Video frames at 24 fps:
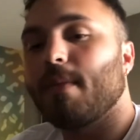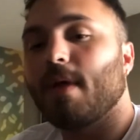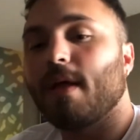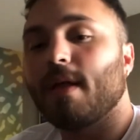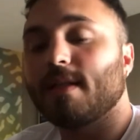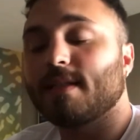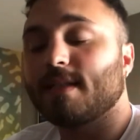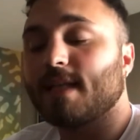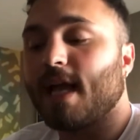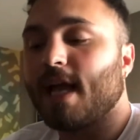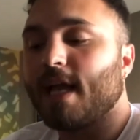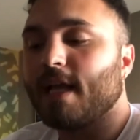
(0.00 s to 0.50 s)

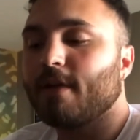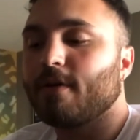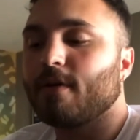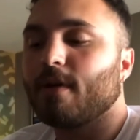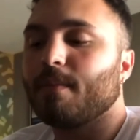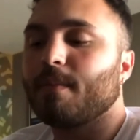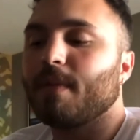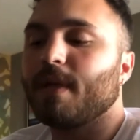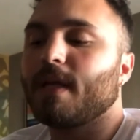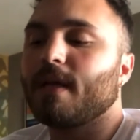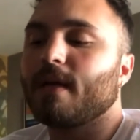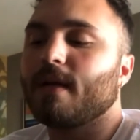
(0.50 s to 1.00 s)
It's
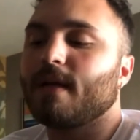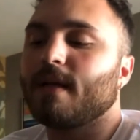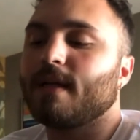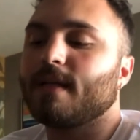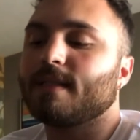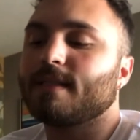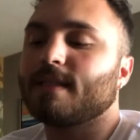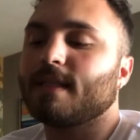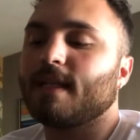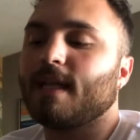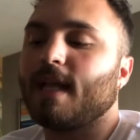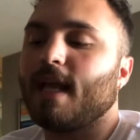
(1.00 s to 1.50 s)
accurate
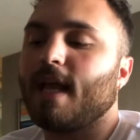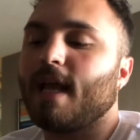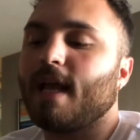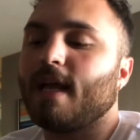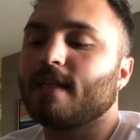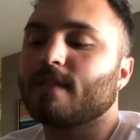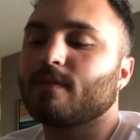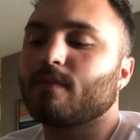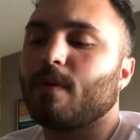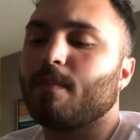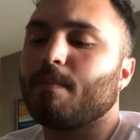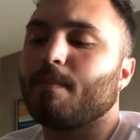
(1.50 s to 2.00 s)
because it
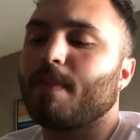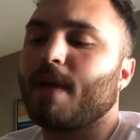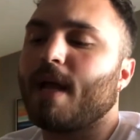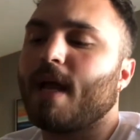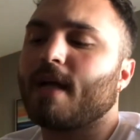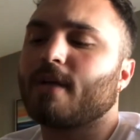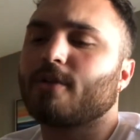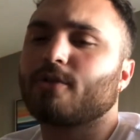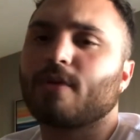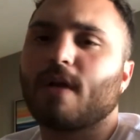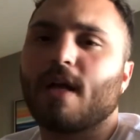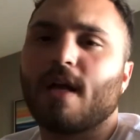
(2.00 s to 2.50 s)
has what
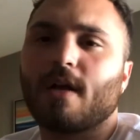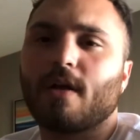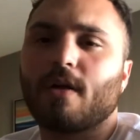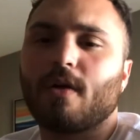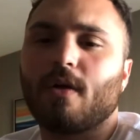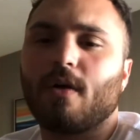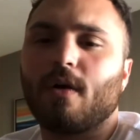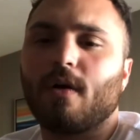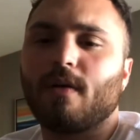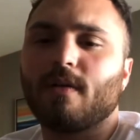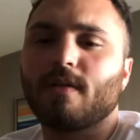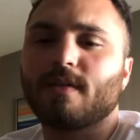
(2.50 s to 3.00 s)
BACtrack
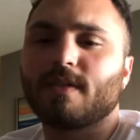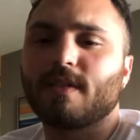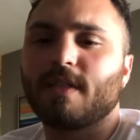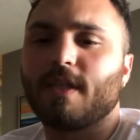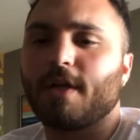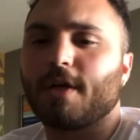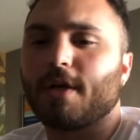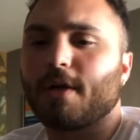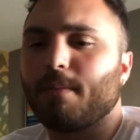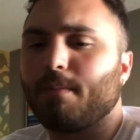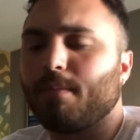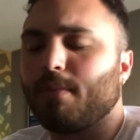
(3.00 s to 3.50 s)
calls
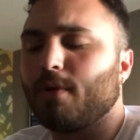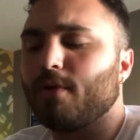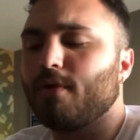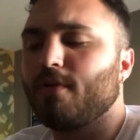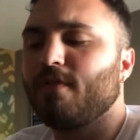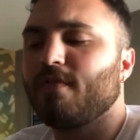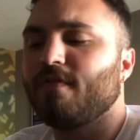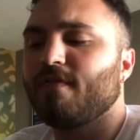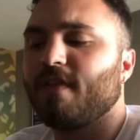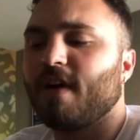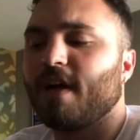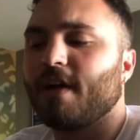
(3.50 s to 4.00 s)
their blue
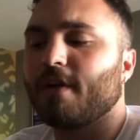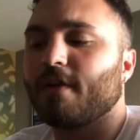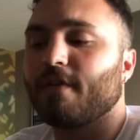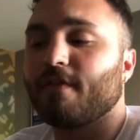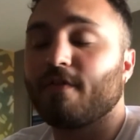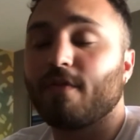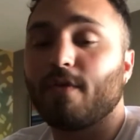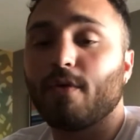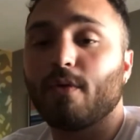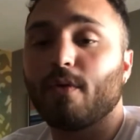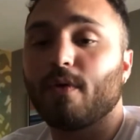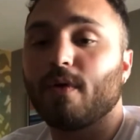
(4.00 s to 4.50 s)
fire
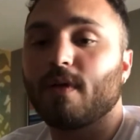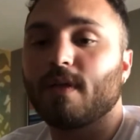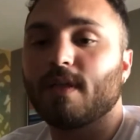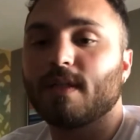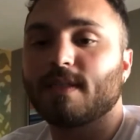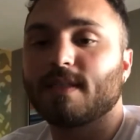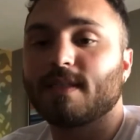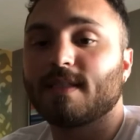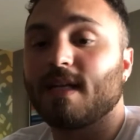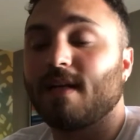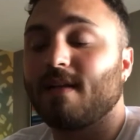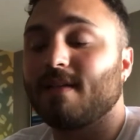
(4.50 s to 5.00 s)
fuel
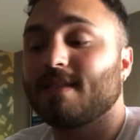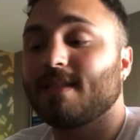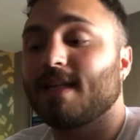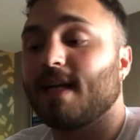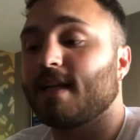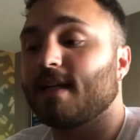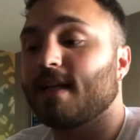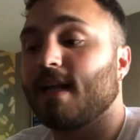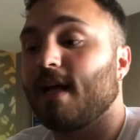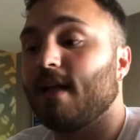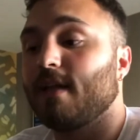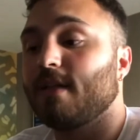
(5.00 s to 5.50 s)
cell
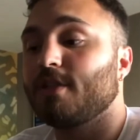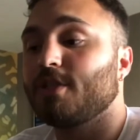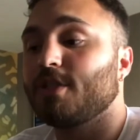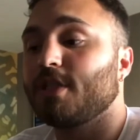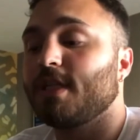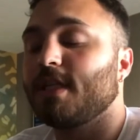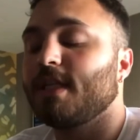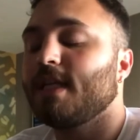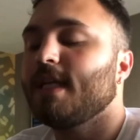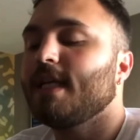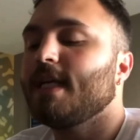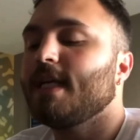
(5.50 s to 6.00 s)

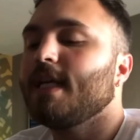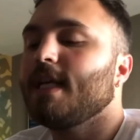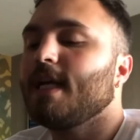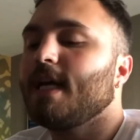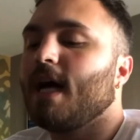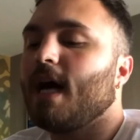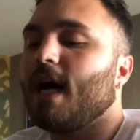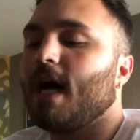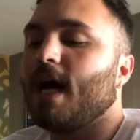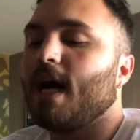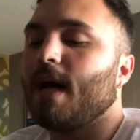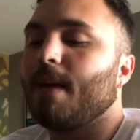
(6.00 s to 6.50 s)
technology,
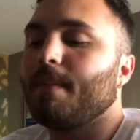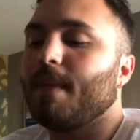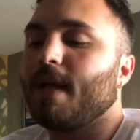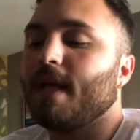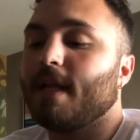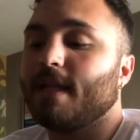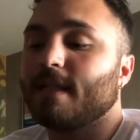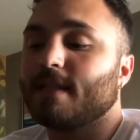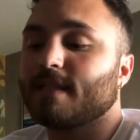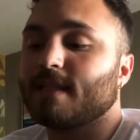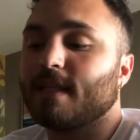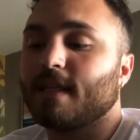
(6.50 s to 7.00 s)

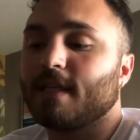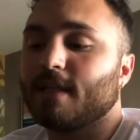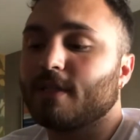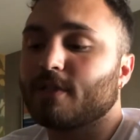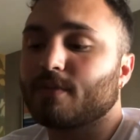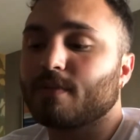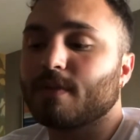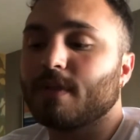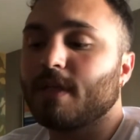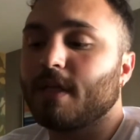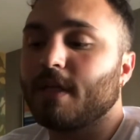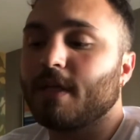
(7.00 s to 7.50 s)
and
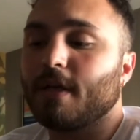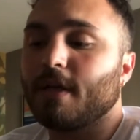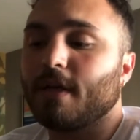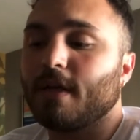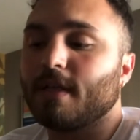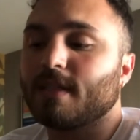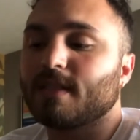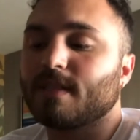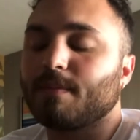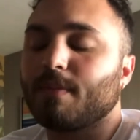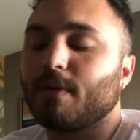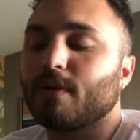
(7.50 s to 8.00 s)
it's really good.
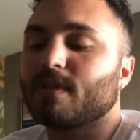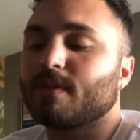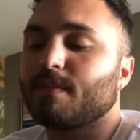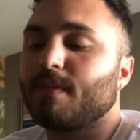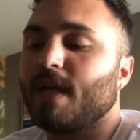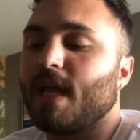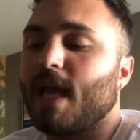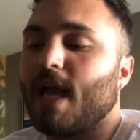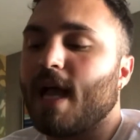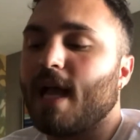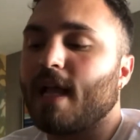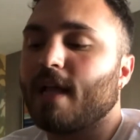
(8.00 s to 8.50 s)
It's supposed to
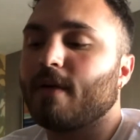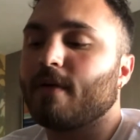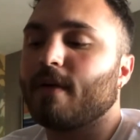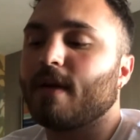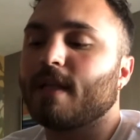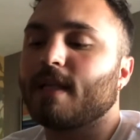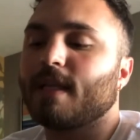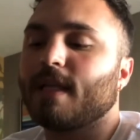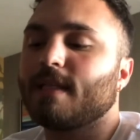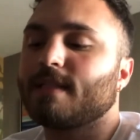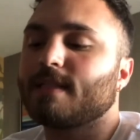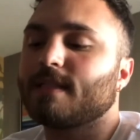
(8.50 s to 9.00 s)
be accurate,
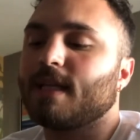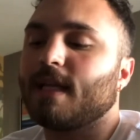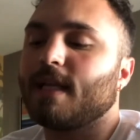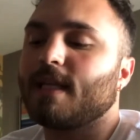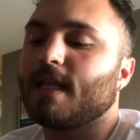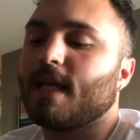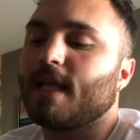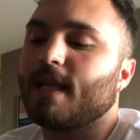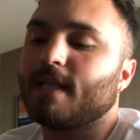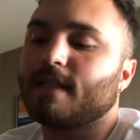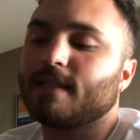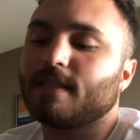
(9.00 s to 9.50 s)
and they say
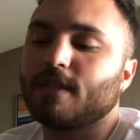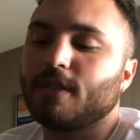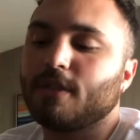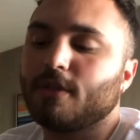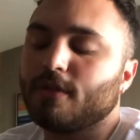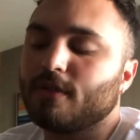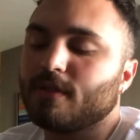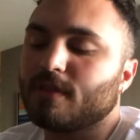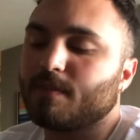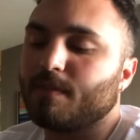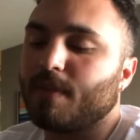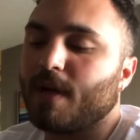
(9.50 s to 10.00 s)
that it's
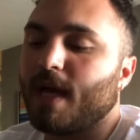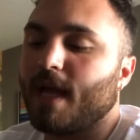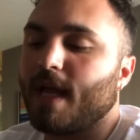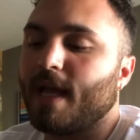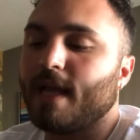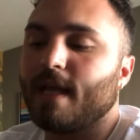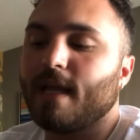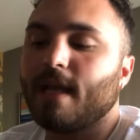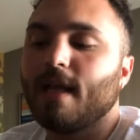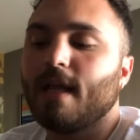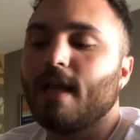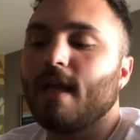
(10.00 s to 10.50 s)
used
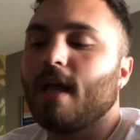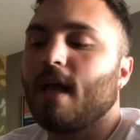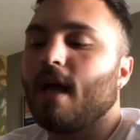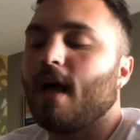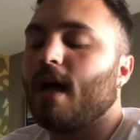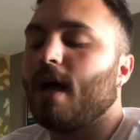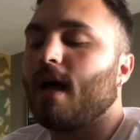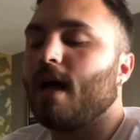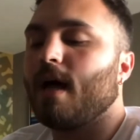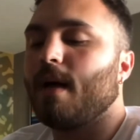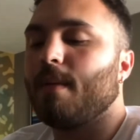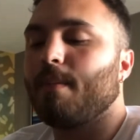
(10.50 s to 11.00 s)
by
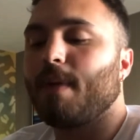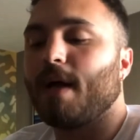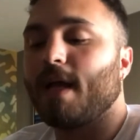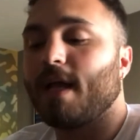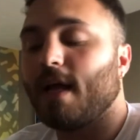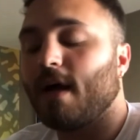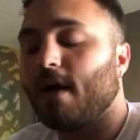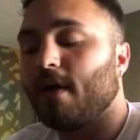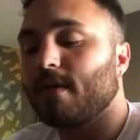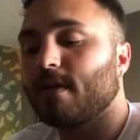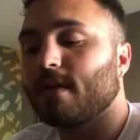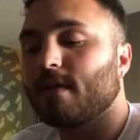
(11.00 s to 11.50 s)

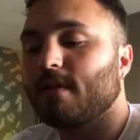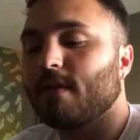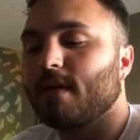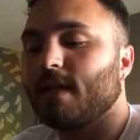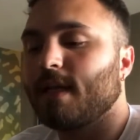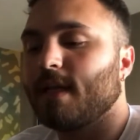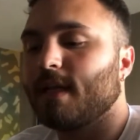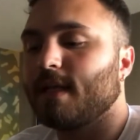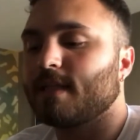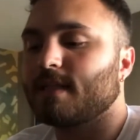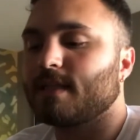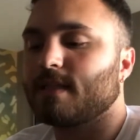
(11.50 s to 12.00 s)
health
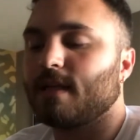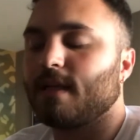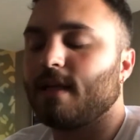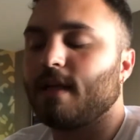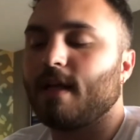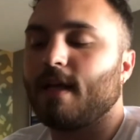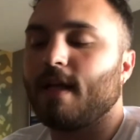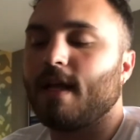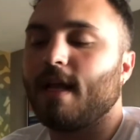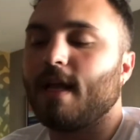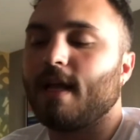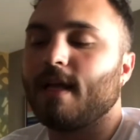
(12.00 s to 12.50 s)
clinics
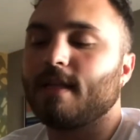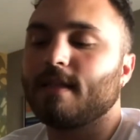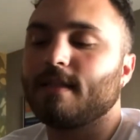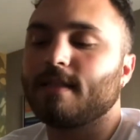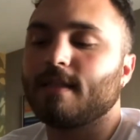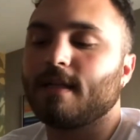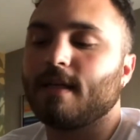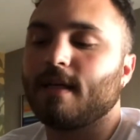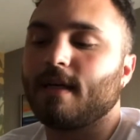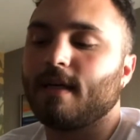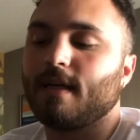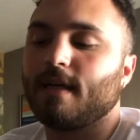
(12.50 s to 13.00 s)
and
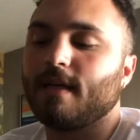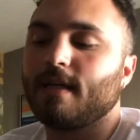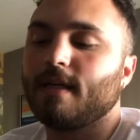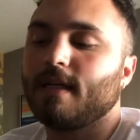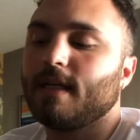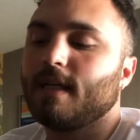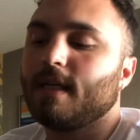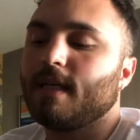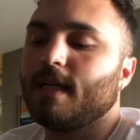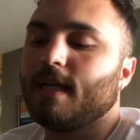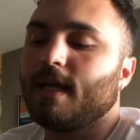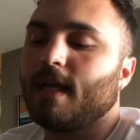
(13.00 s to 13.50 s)

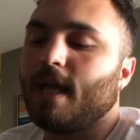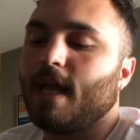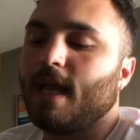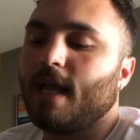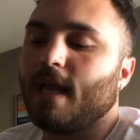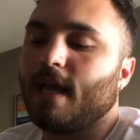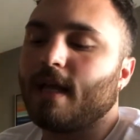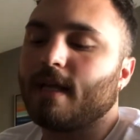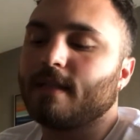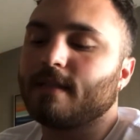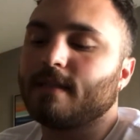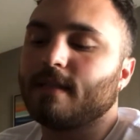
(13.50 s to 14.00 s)

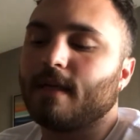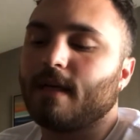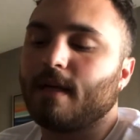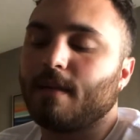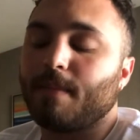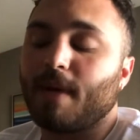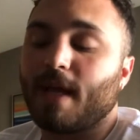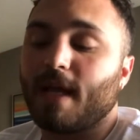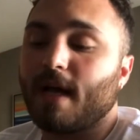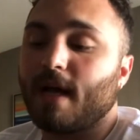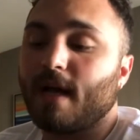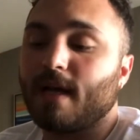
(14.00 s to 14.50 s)

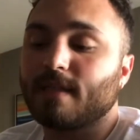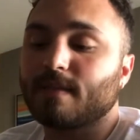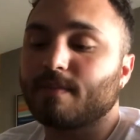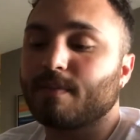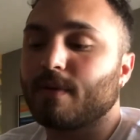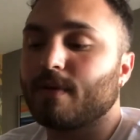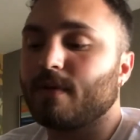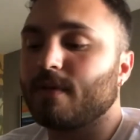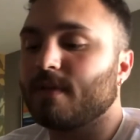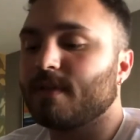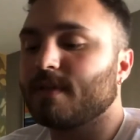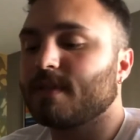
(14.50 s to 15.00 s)
by
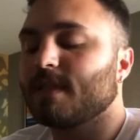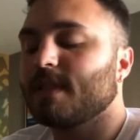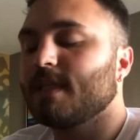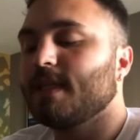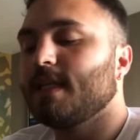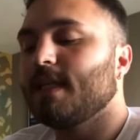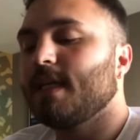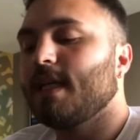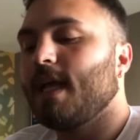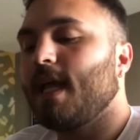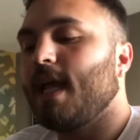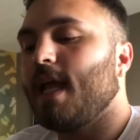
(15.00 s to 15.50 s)
hospitals,
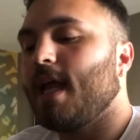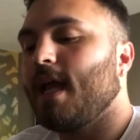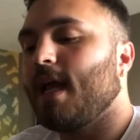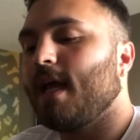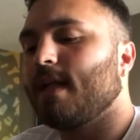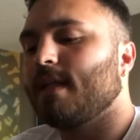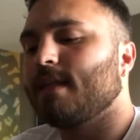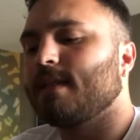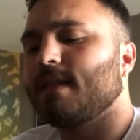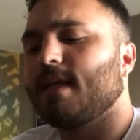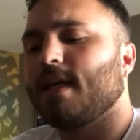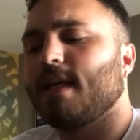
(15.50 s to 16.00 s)

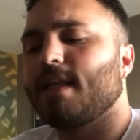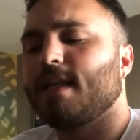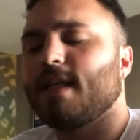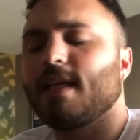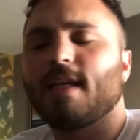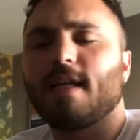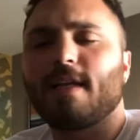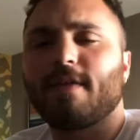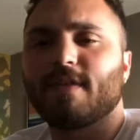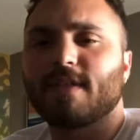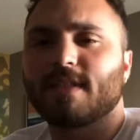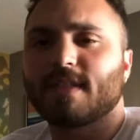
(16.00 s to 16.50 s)
and I think
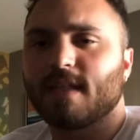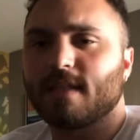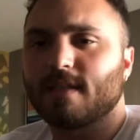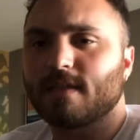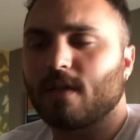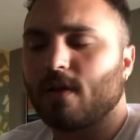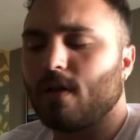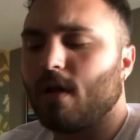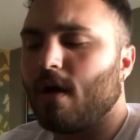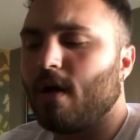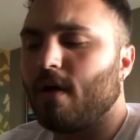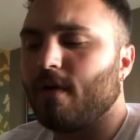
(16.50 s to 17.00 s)
it even says
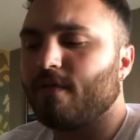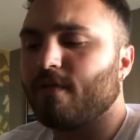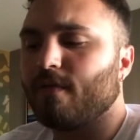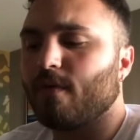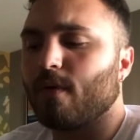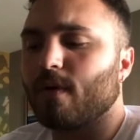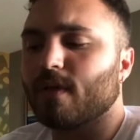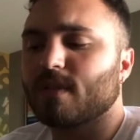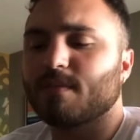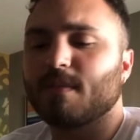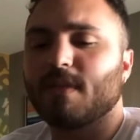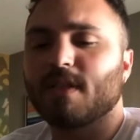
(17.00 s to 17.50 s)
law
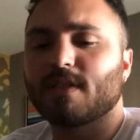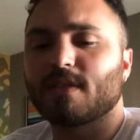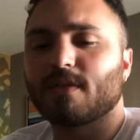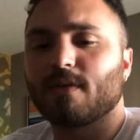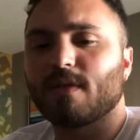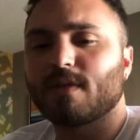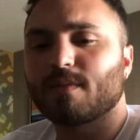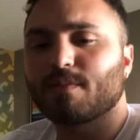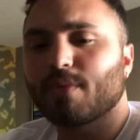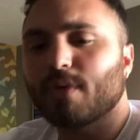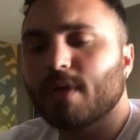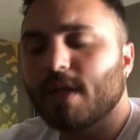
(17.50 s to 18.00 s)
enforcement. So
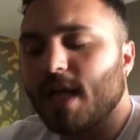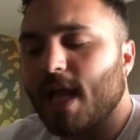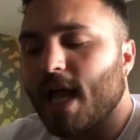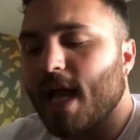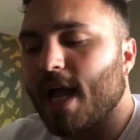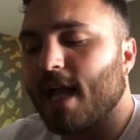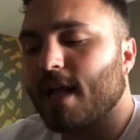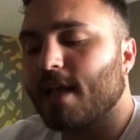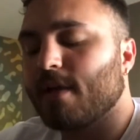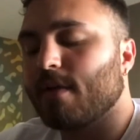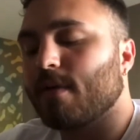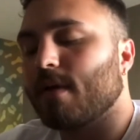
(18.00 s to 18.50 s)
it's pretty
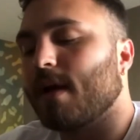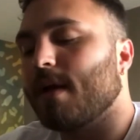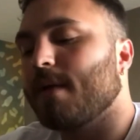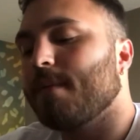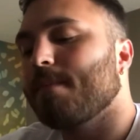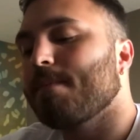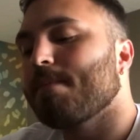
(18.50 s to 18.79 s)
accurate.